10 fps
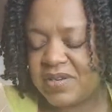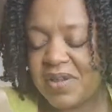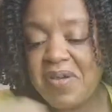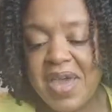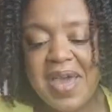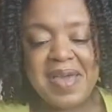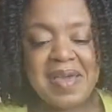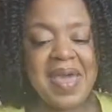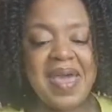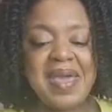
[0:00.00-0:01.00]
Okay,
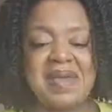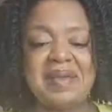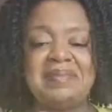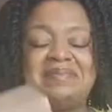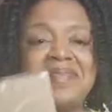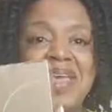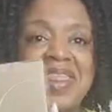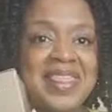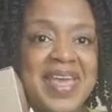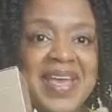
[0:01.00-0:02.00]
hey,
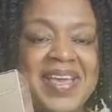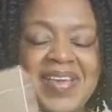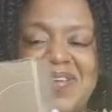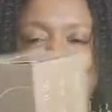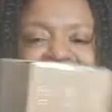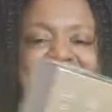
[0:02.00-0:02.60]
thank you.